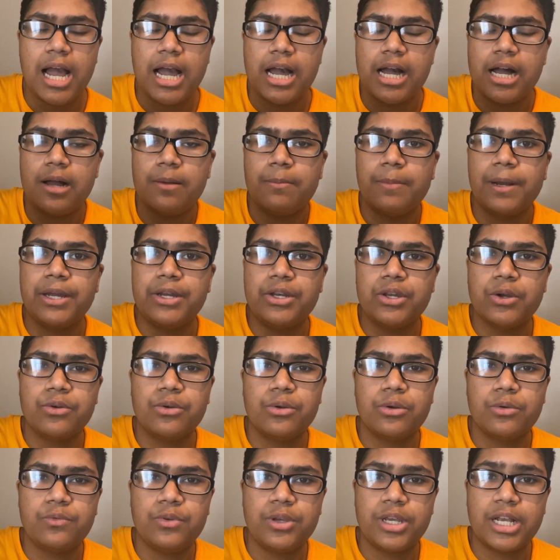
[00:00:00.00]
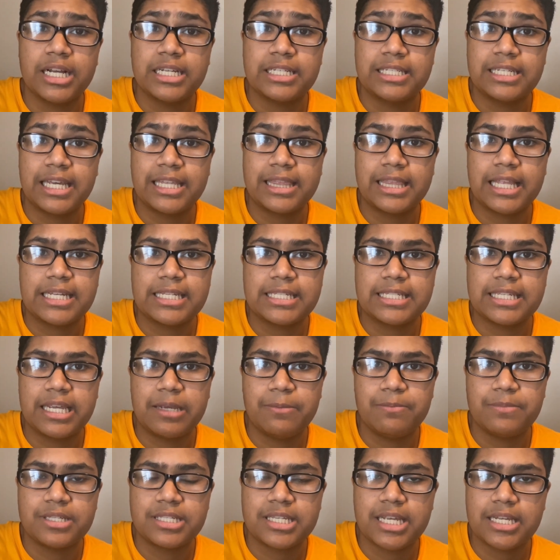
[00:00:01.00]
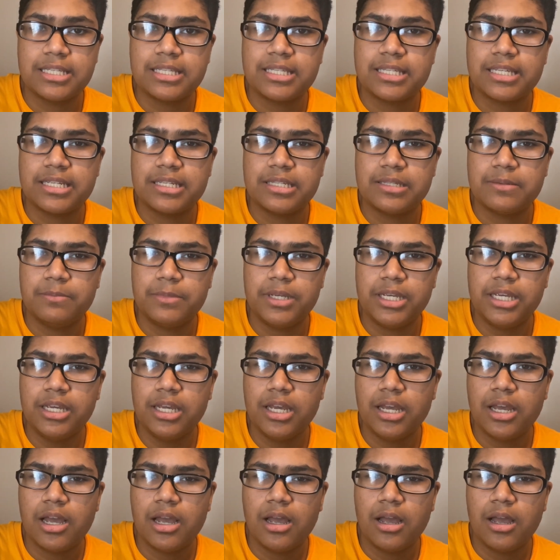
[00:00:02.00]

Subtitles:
I don't know if you guys get that same sense as me,